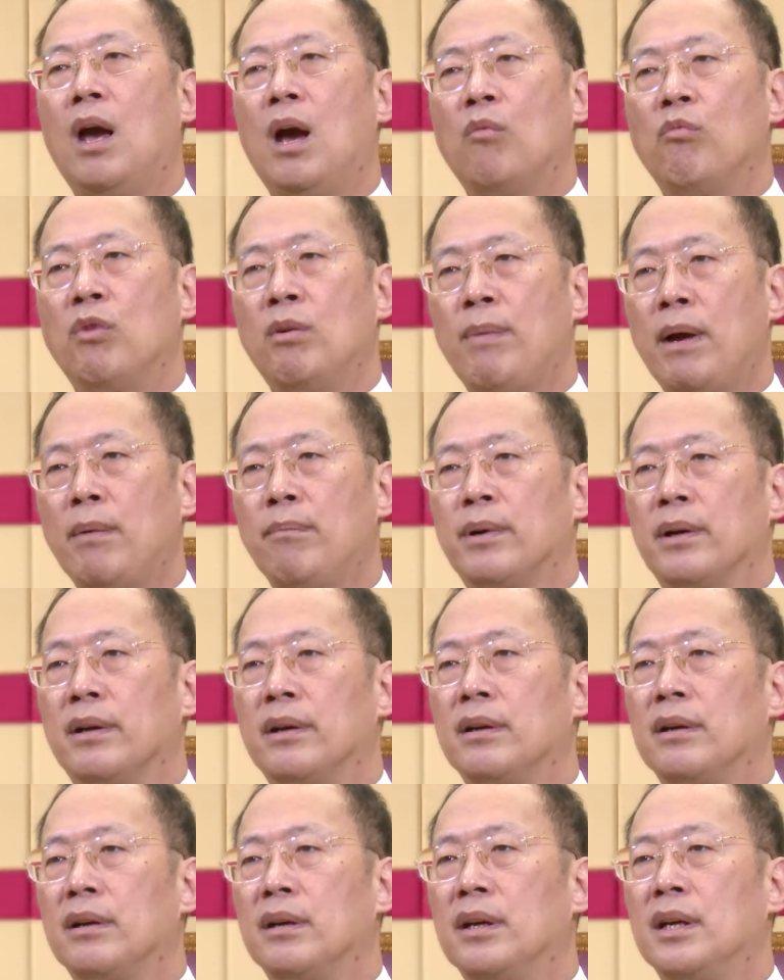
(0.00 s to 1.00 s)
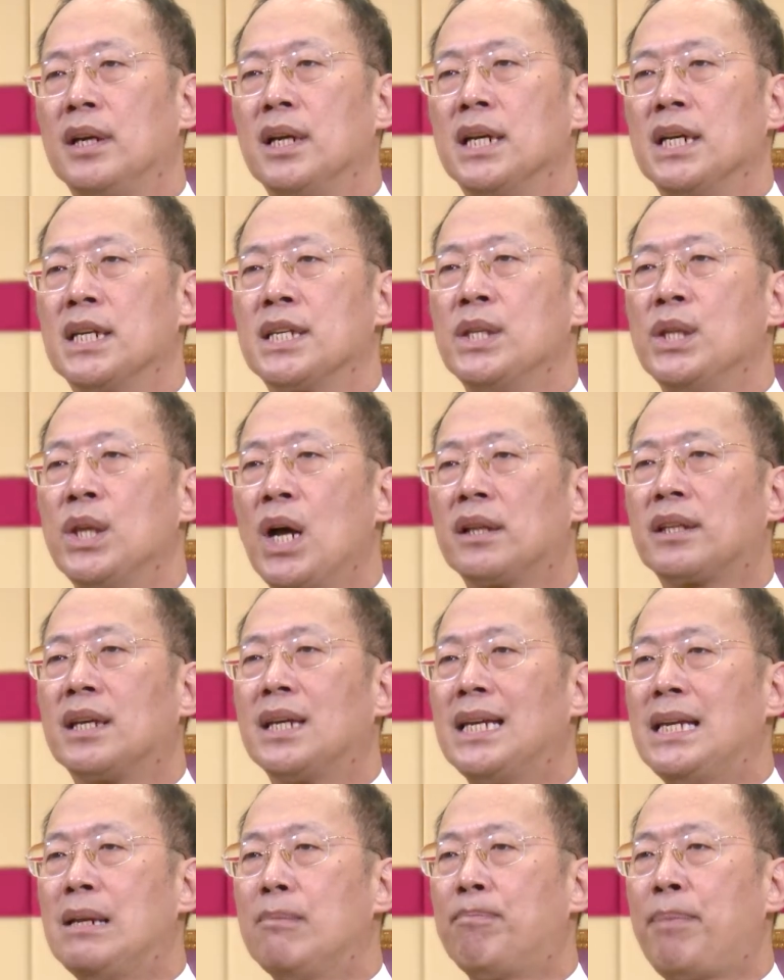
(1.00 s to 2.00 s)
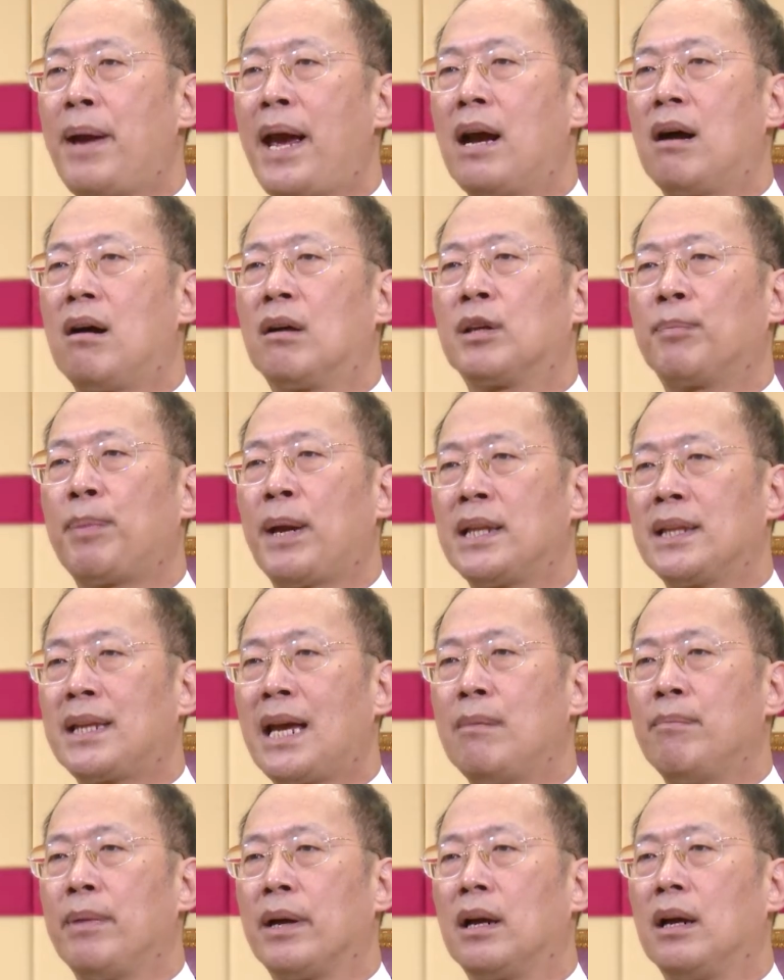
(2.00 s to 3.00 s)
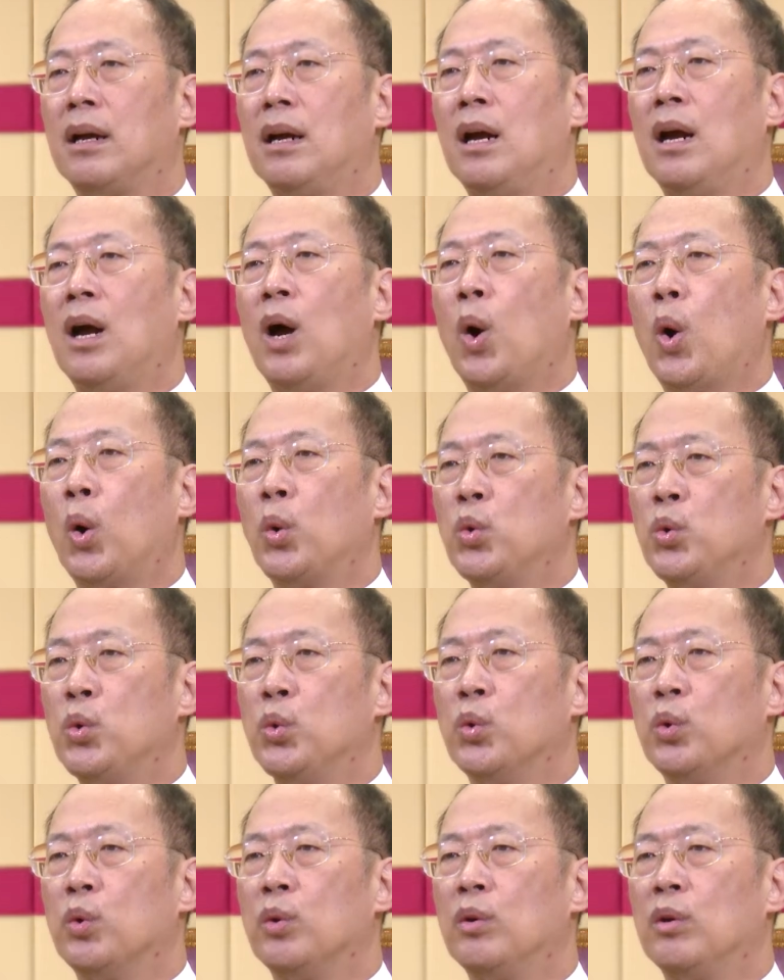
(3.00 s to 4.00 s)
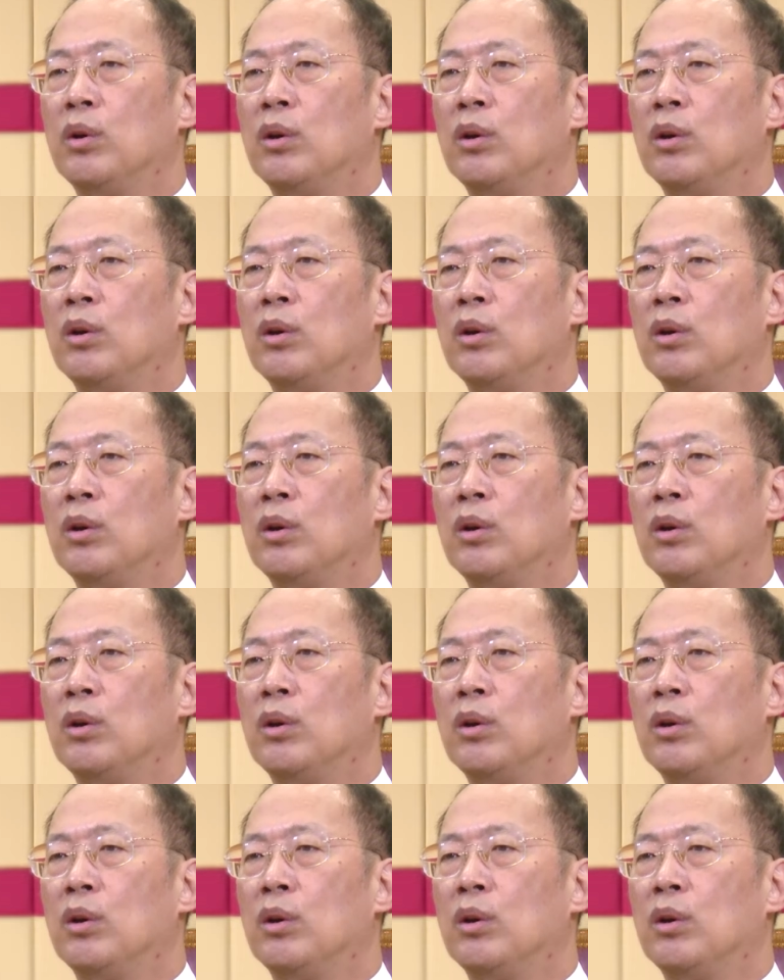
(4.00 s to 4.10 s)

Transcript: Remember, it's not the impact of the pandemic on you,